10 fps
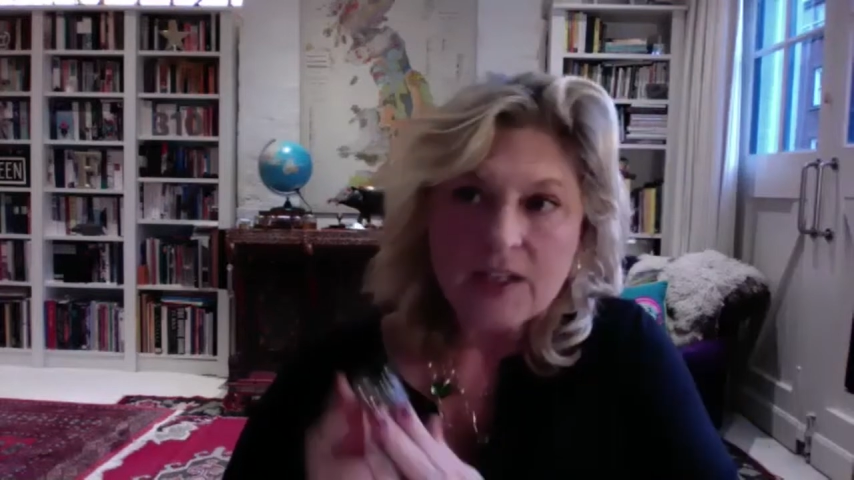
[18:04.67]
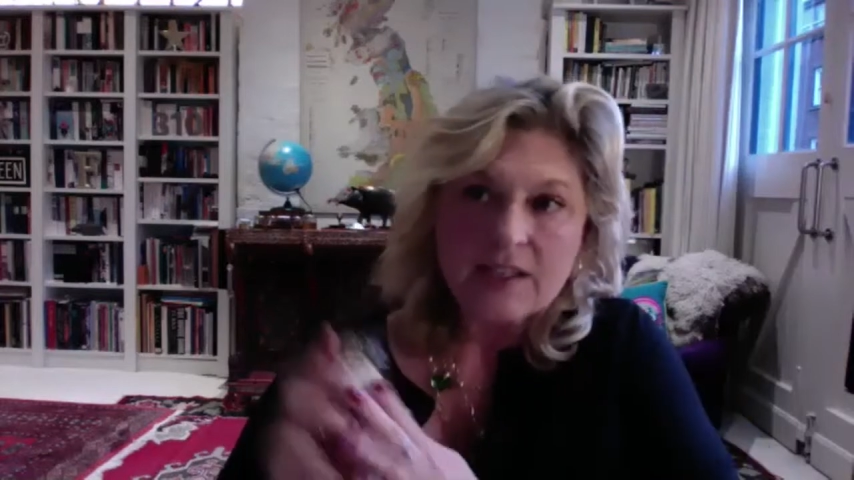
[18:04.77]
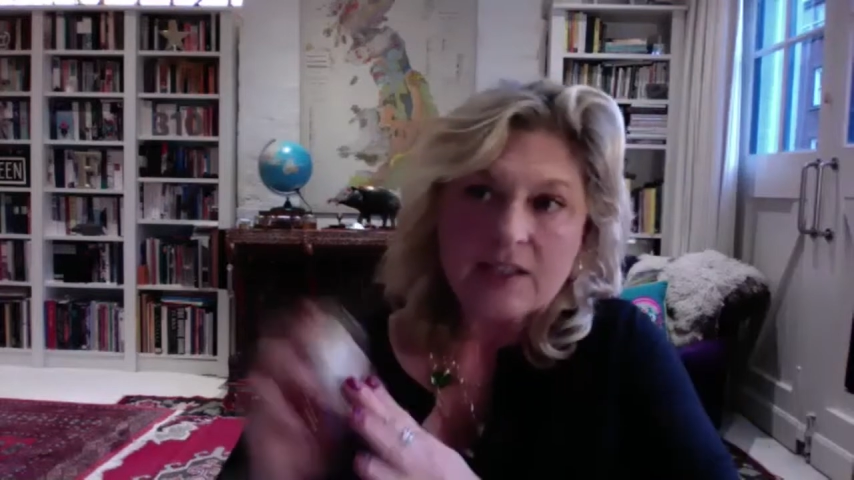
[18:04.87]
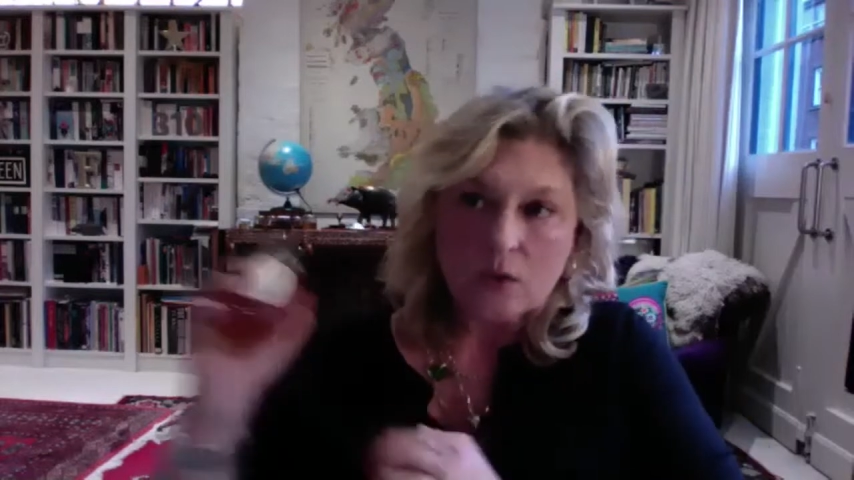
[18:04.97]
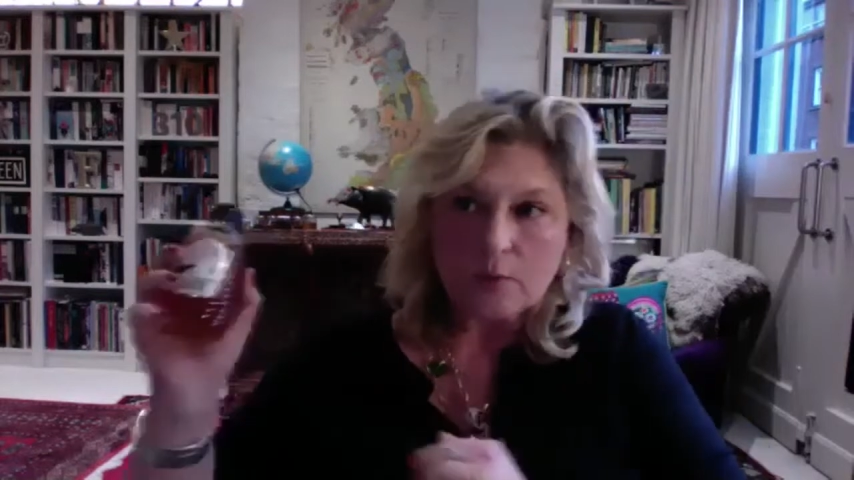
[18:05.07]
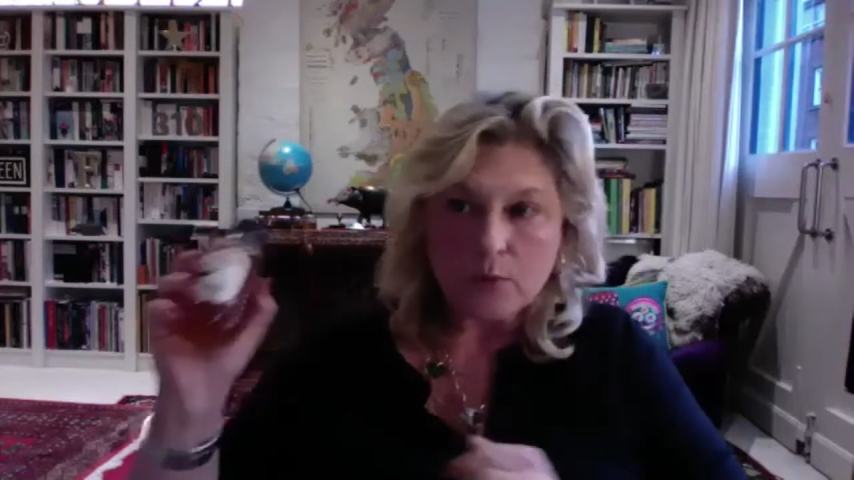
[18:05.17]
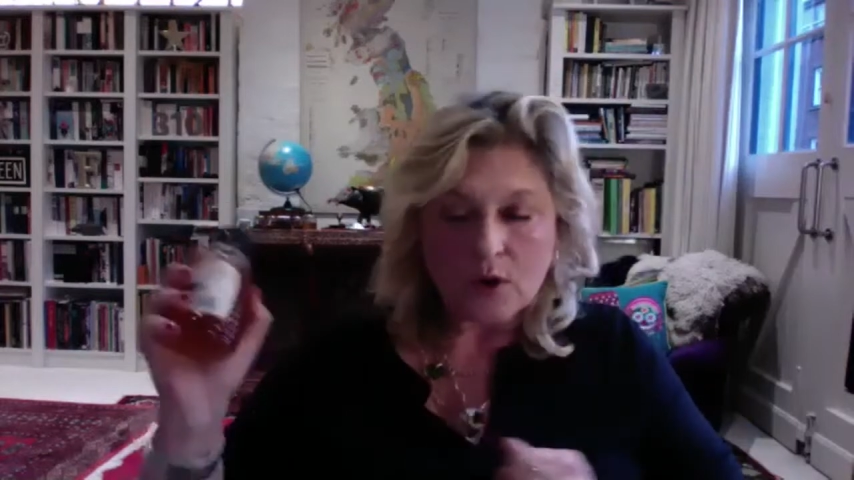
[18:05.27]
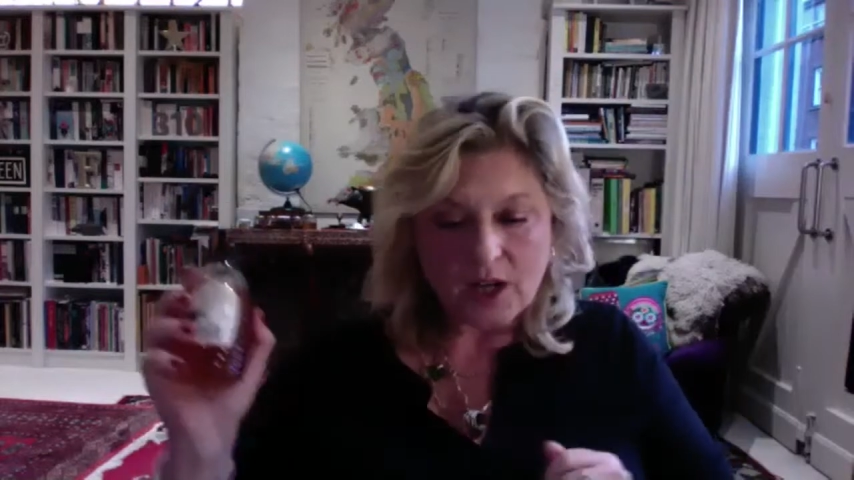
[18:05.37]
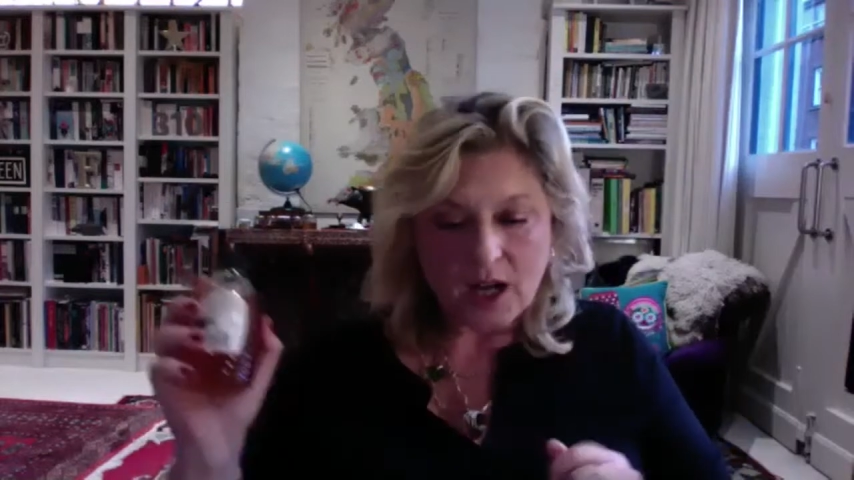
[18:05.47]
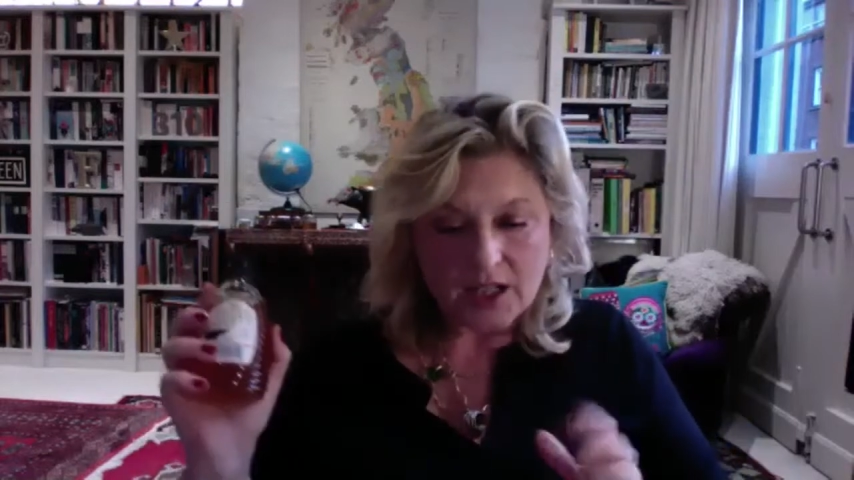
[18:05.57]
this sort of
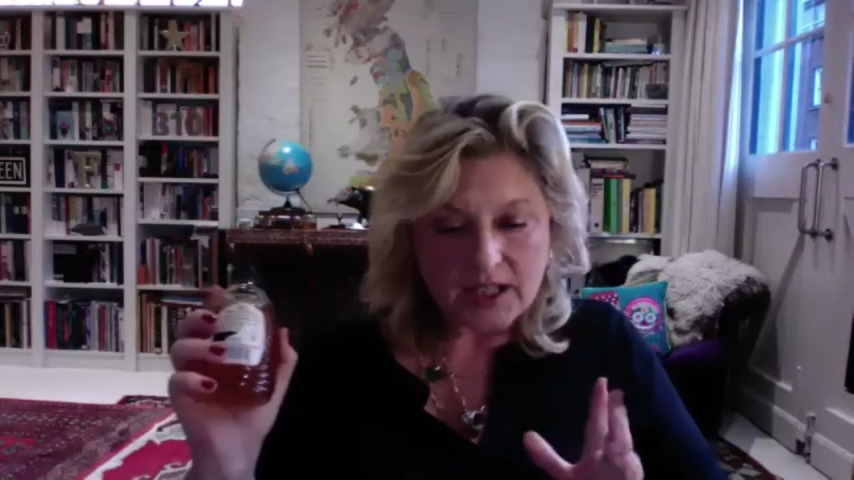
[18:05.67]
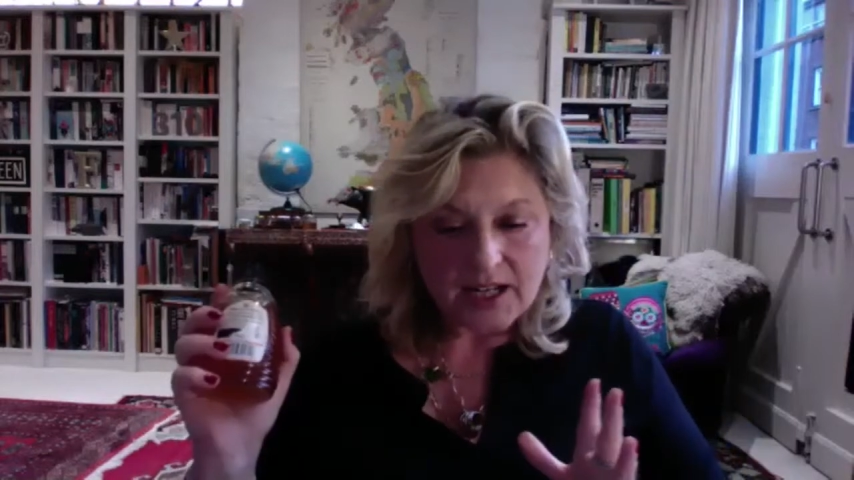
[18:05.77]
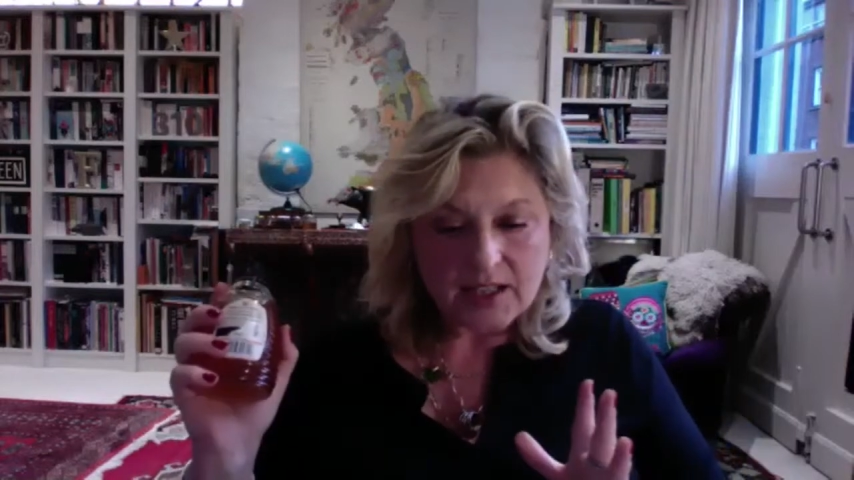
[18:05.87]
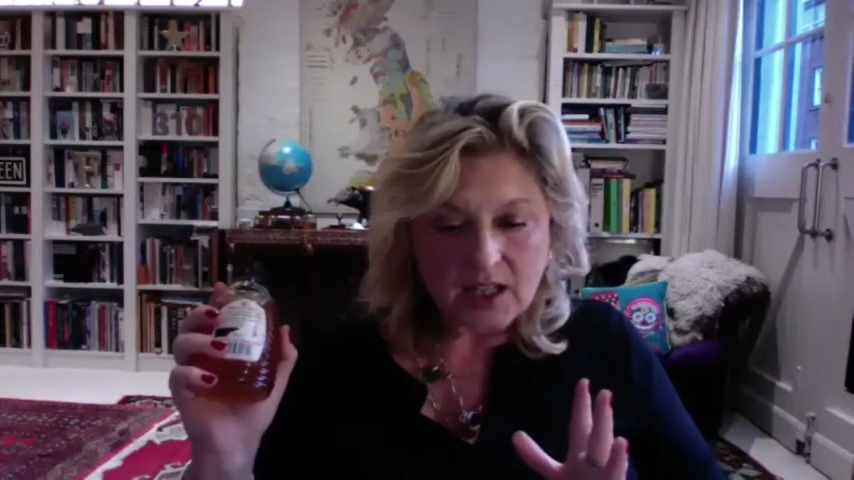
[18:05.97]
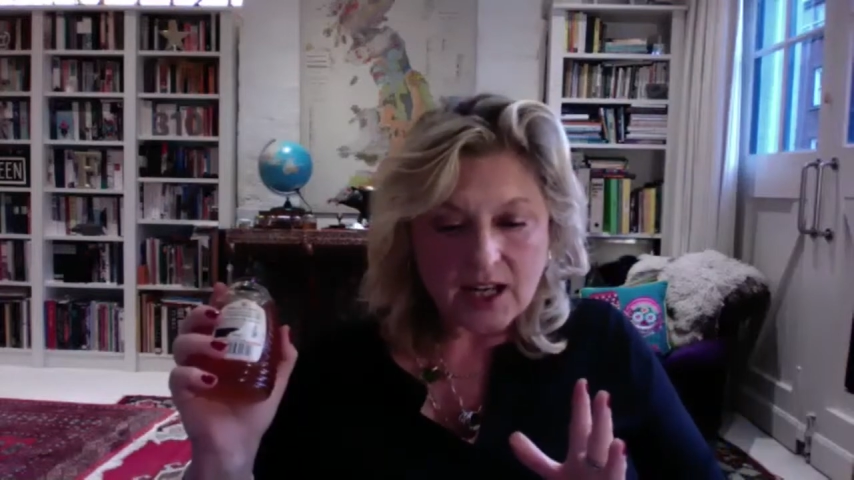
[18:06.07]
product is